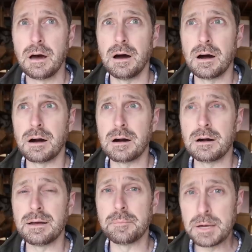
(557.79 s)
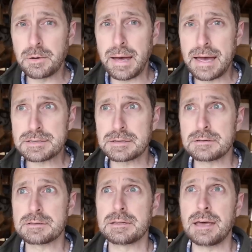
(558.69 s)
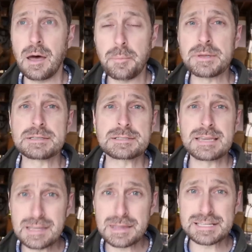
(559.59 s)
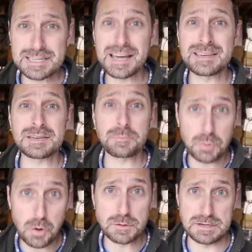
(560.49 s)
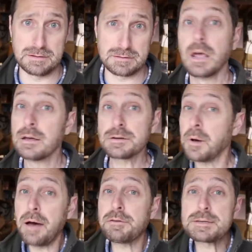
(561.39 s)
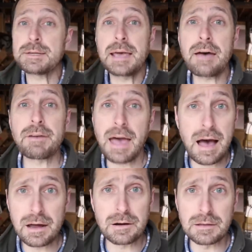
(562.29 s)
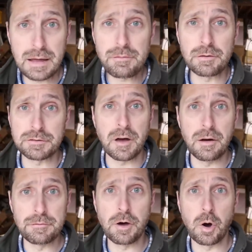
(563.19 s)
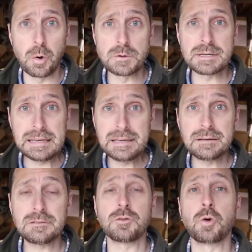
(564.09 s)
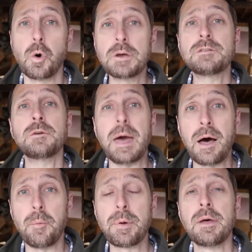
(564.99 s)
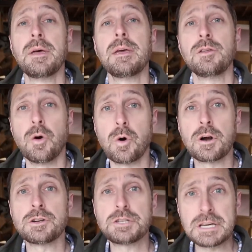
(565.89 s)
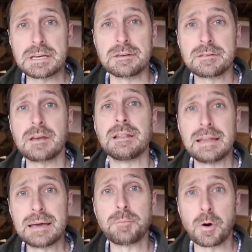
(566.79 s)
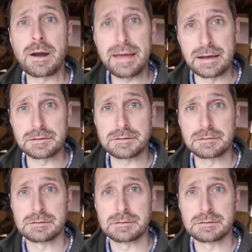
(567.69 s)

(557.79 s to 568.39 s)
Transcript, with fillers: are amino acids that help in synthesizing proteins. So obviously having higher levels of those is going to help your chickens lay more eggs.